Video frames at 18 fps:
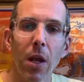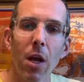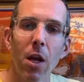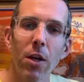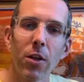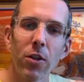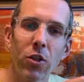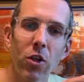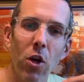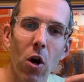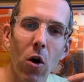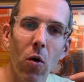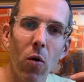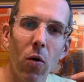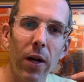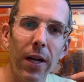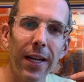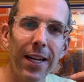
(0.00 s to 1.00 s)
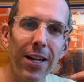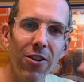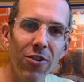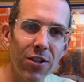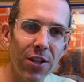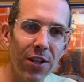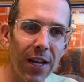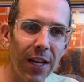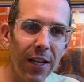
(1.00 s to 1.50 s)
So here's
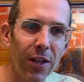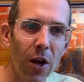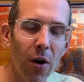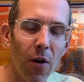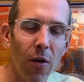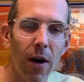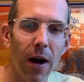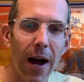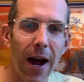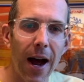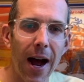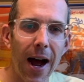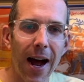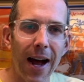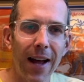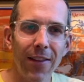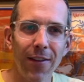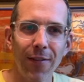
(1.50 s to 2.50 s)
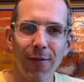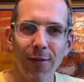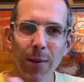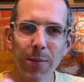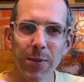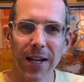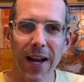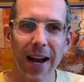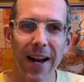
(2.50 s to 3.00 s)
the thing though. On the
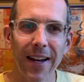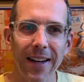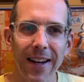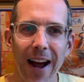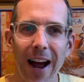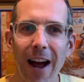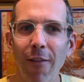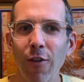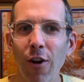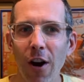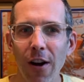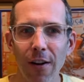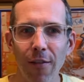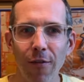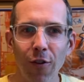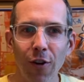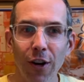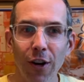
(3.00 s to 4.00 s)
flip side, I've gone off for a